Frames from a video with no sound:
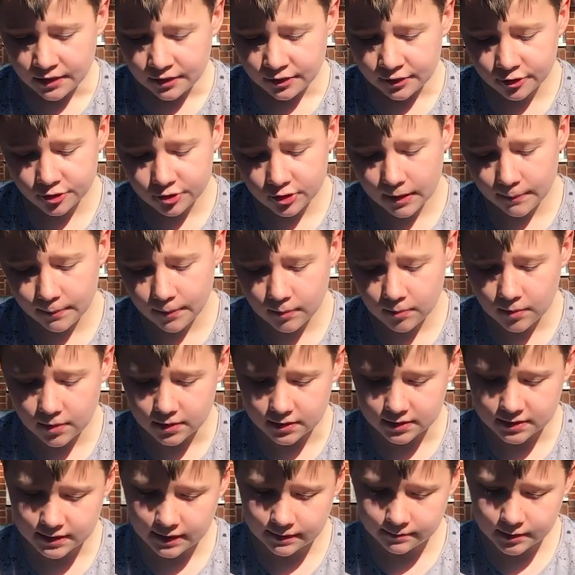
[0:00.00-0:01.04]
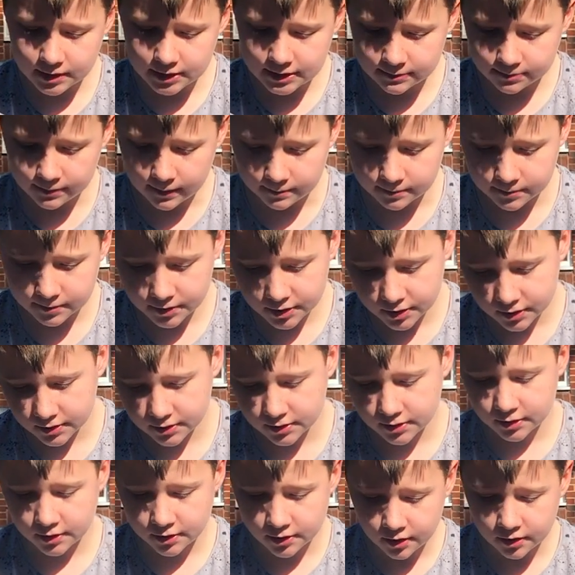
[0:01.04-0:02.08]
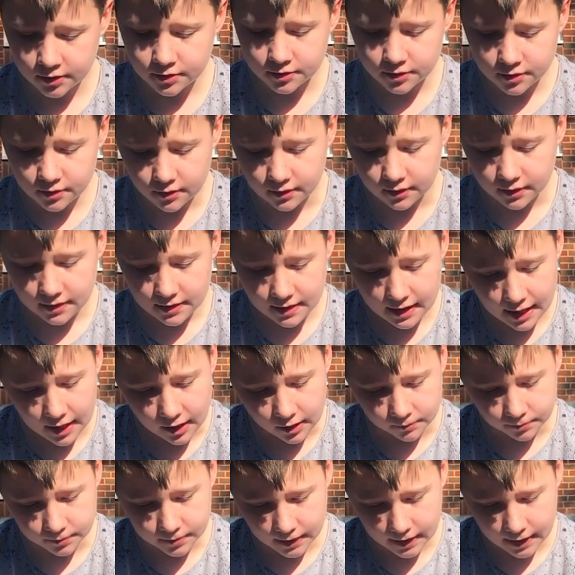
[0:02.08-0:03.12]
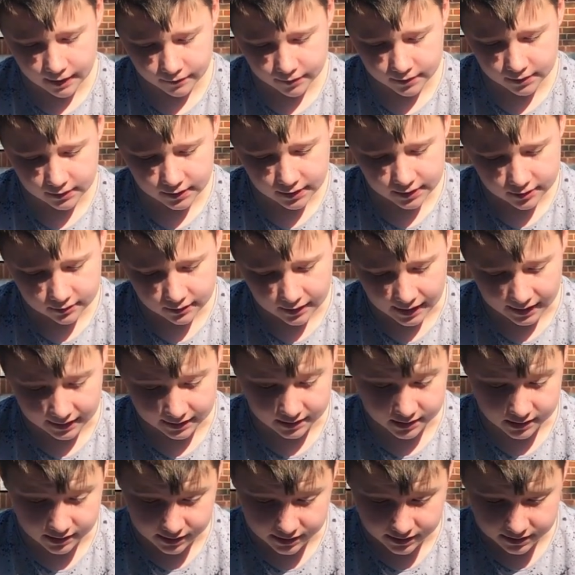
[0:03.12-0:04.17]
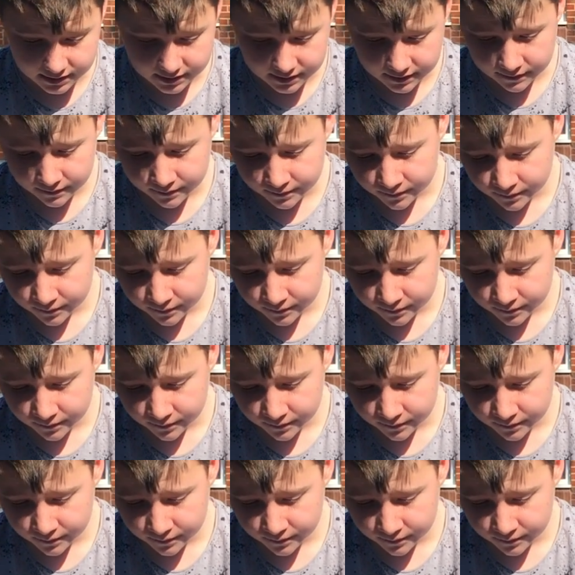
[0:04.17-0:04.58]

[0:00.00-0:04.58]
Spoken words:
The trouble was that Mr. Bump just could not help having little accidents.